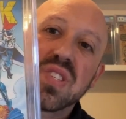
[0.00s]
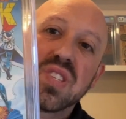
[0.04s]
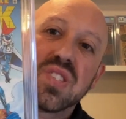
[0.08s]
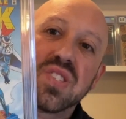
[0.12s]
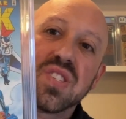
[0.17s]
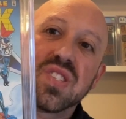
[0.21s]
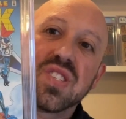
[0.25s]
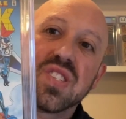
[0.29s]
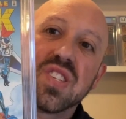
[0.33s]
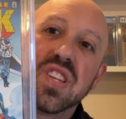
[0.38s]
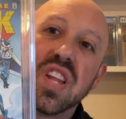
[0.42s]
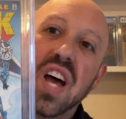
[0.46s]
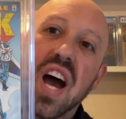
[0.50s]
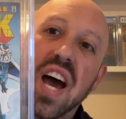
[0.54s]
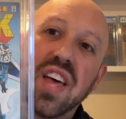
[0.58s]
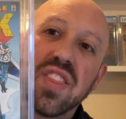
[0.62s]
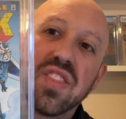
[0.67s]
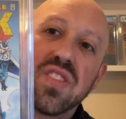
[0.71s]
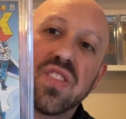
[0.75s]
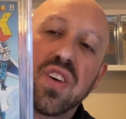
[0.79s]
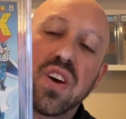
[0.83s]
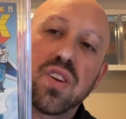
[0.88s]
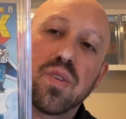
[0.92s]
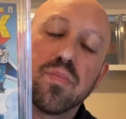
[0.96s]
This is
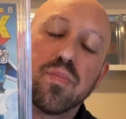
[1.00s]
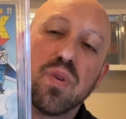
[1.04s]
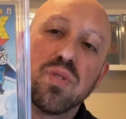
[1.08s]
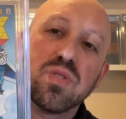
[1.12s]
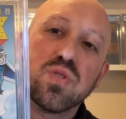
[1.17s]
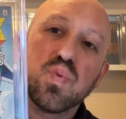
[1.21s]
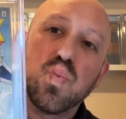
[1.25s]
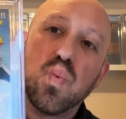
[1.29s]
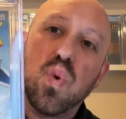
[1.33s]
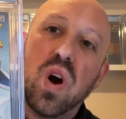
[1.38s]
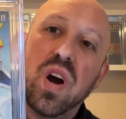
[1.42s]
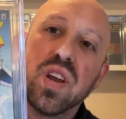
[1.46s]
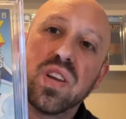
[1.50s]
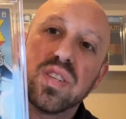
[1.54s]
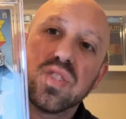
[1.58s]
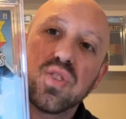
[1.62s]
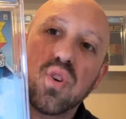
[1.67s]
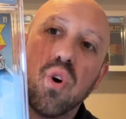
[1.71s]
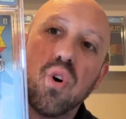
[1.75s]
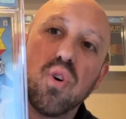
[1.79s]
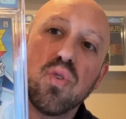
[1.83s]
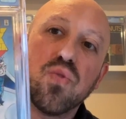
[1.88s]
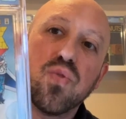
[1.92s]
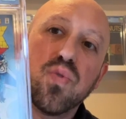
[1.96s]
not Thunderbolts 1, it's
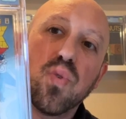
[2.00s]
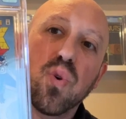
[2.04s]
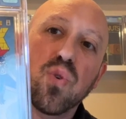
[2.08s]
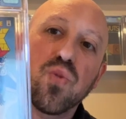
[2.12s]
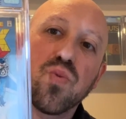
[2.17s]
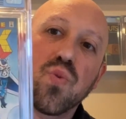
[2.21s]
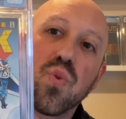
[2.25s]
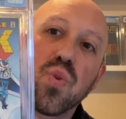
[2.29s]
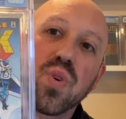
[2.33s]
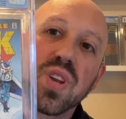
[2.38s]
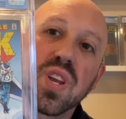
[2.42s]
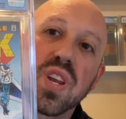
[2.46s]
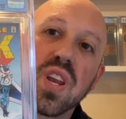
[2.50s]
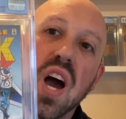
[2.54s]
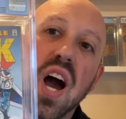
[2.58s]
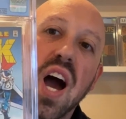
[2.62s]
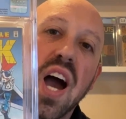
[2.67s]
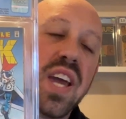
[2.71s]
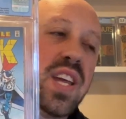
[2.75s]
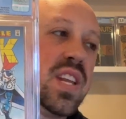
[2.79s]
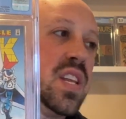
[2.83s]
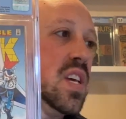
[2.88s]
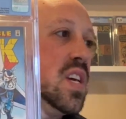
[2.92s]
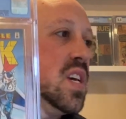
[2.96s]
Hulk
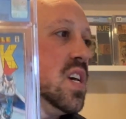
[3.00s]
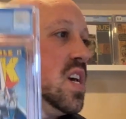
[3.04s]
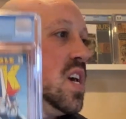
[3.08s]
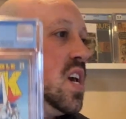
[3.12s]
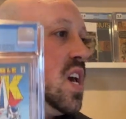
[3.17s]
449.